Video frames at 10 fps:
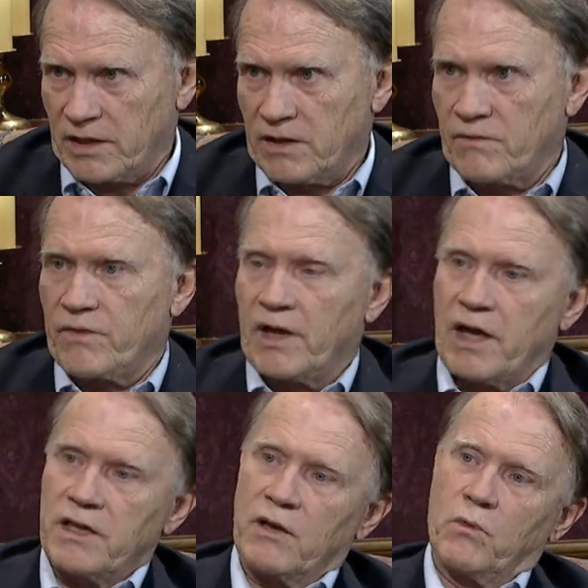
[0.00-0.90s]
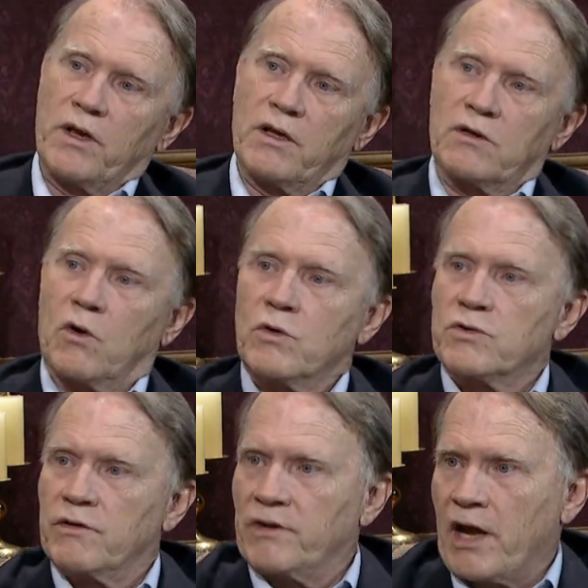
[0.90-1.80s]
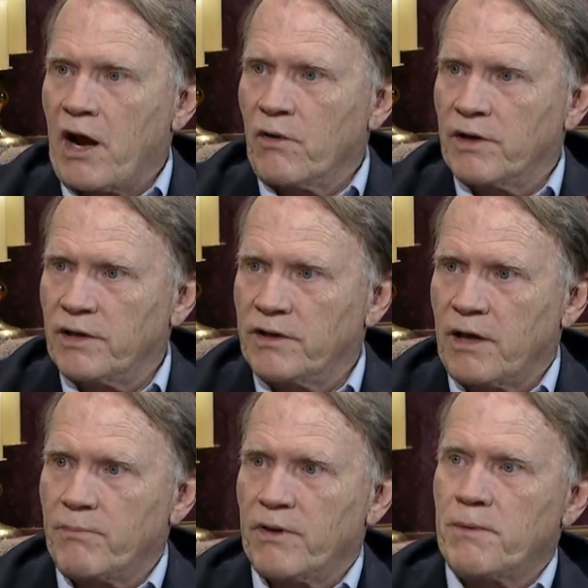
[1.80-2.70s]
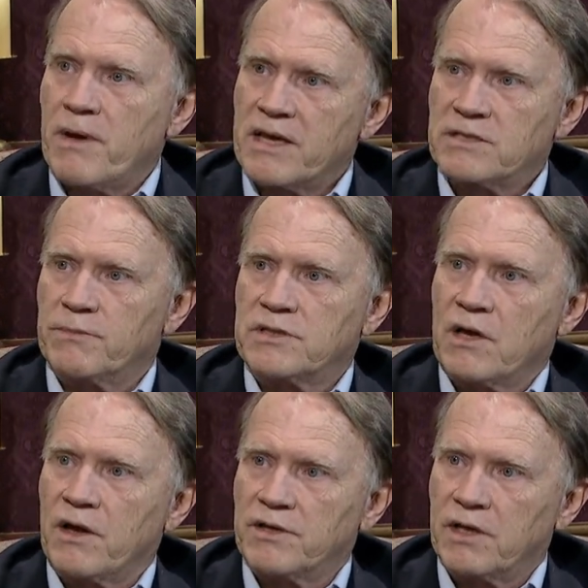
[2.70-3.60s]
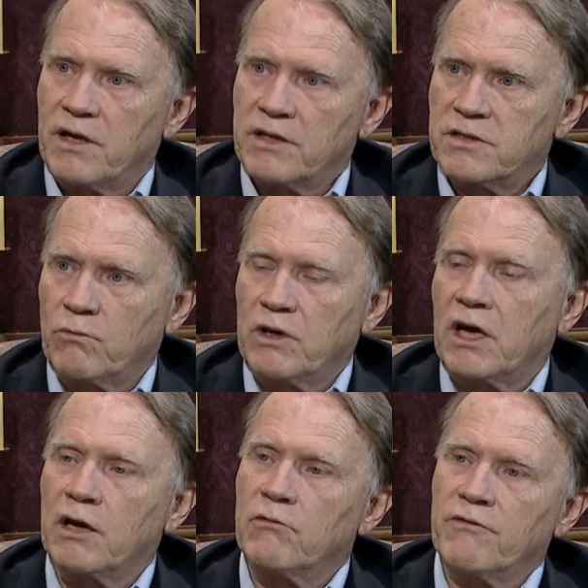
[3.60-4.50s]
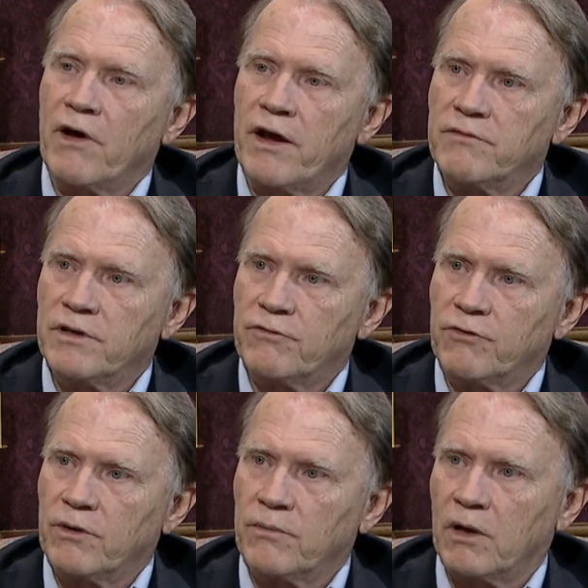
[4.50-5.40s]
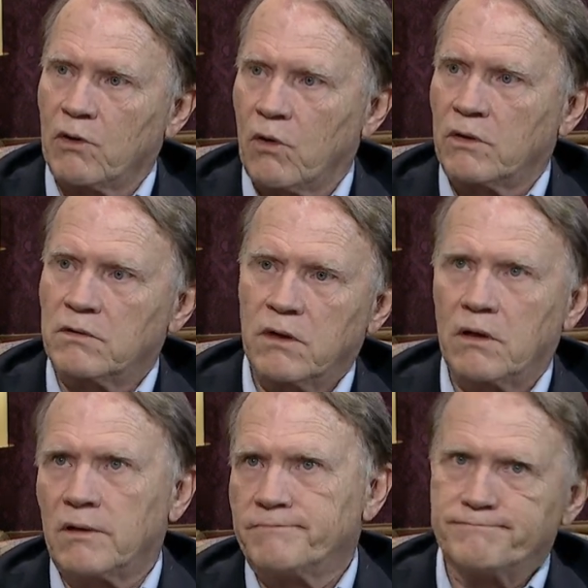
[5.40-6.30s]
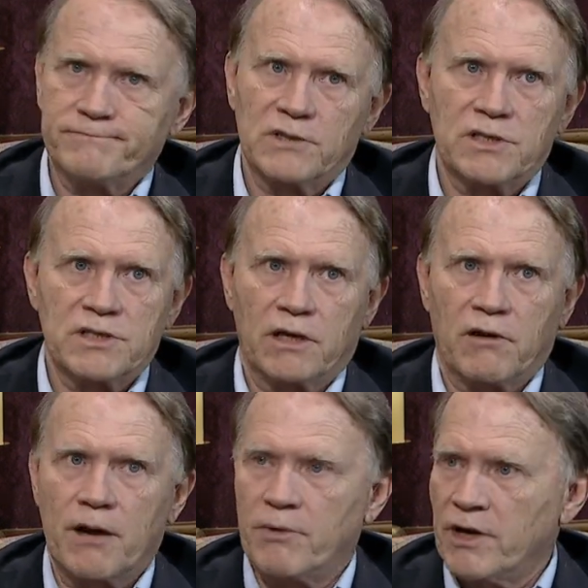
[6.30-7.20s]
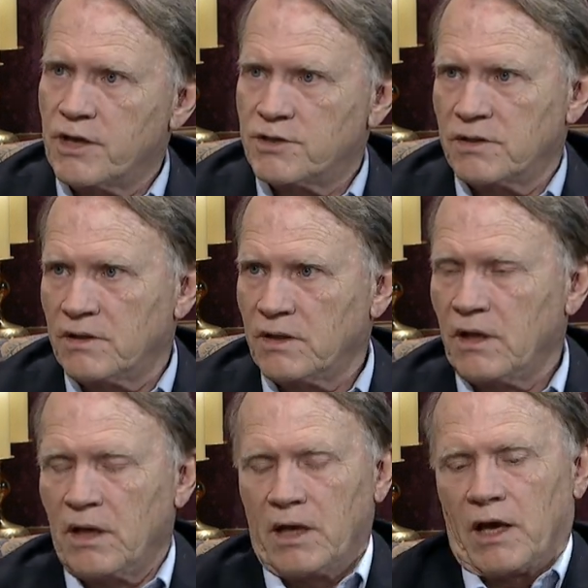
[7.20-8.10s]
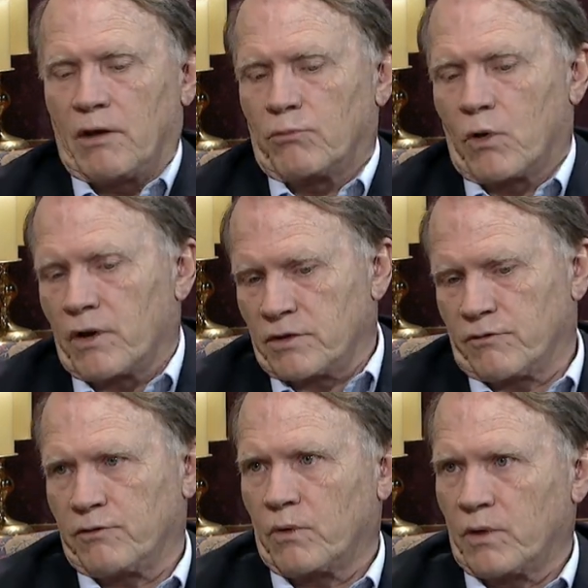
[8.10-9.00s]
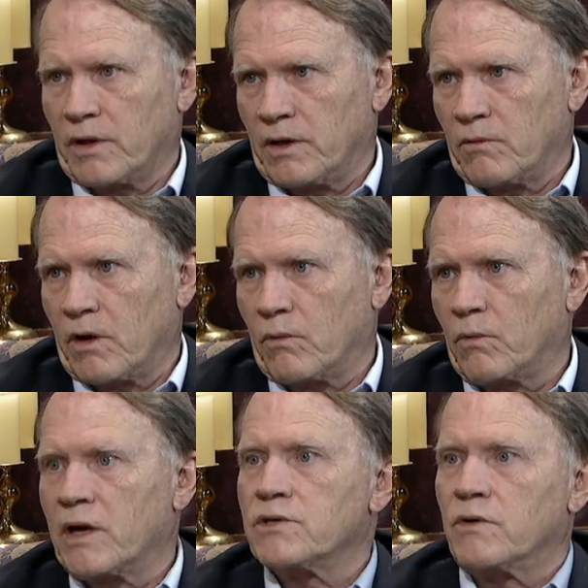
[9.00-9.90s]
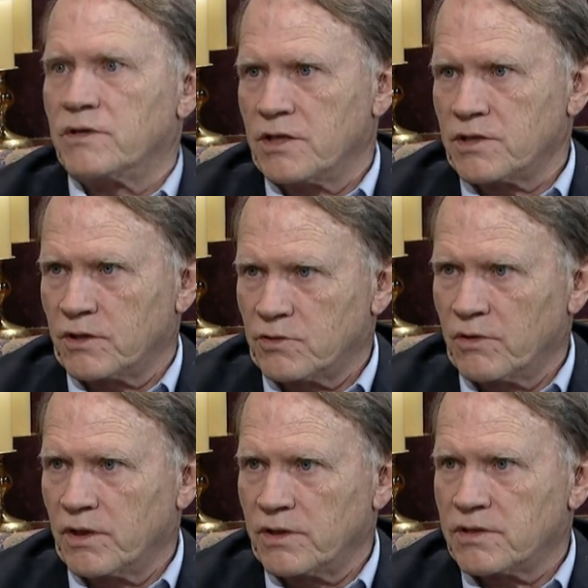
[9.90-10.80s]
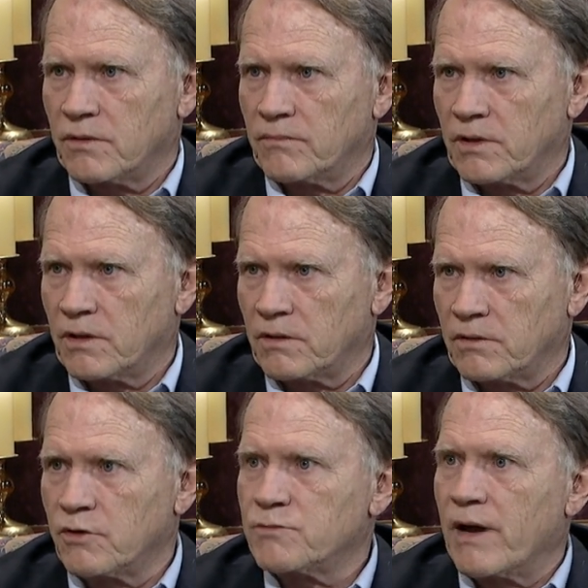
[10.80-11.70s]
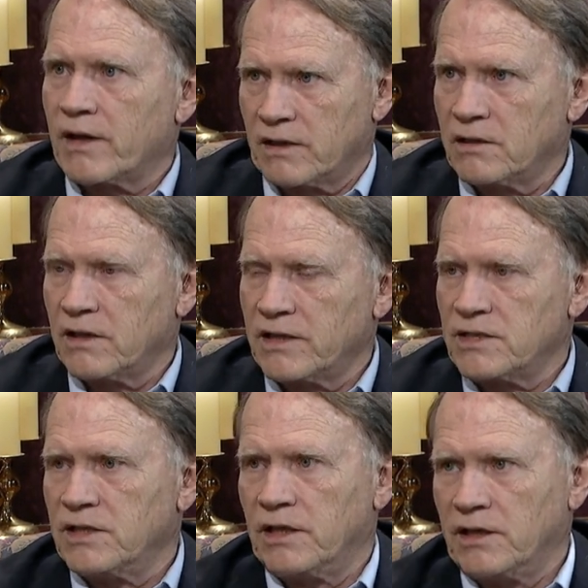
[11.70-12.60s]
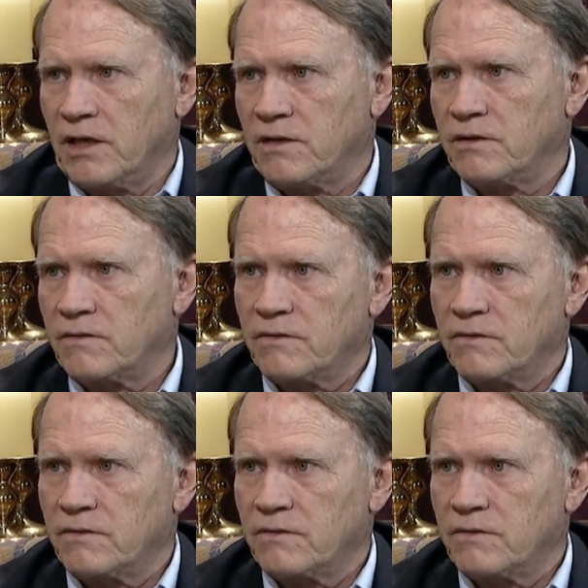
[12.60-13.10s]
Society. Yes. And then we, of course, sort of inherited. They passed the baton to us, and we kind of revived it from a long, let's say, hibernation, and brought it to Florida when I started teaching at Trinity some years back in 1988.